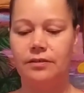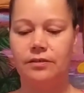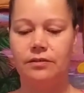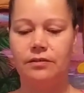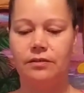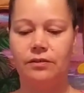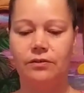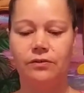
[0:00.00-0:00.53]

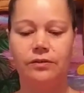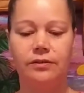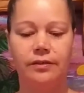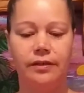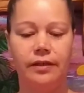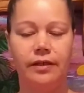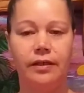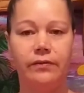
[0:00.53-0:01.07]
So
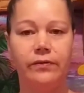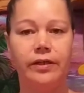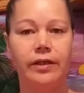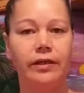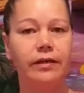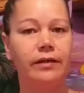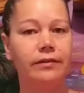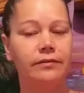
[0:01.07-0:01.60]

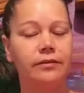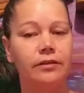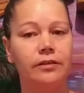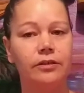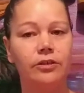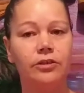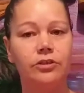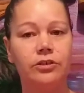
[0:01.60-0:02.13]
anyway,
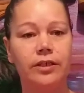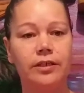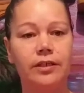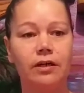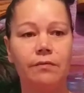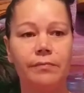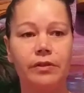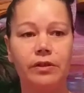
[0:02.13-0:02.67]
check
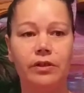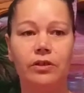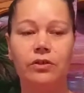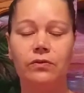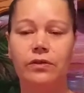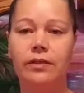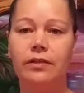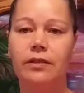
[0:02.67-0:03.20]
down
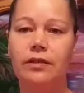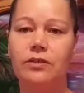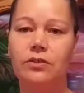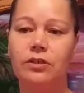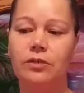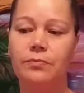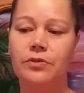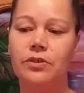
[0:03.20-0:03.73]
below in the
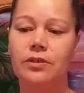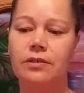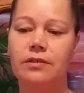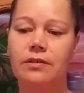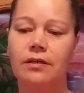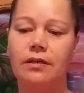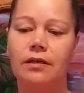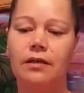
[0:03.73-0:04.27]

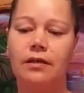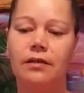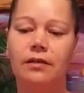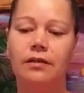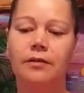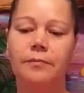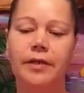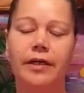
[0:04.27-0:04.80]
description.
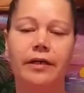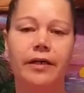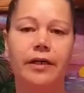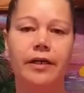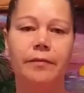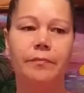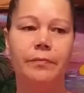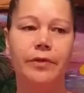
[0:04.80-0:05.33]

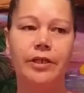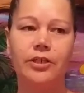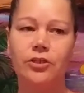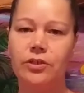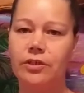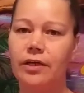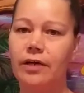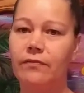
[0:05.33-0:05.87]
I'm pretty
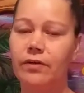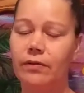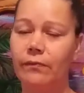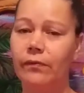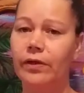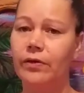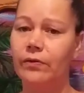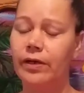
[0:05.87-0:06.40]
sure I have a
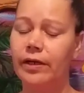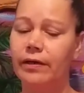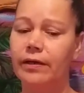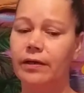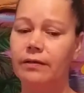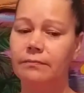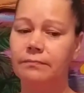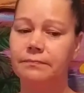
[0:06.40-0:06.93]
giveaway going
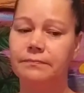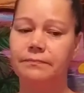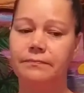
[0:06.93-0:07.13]
on.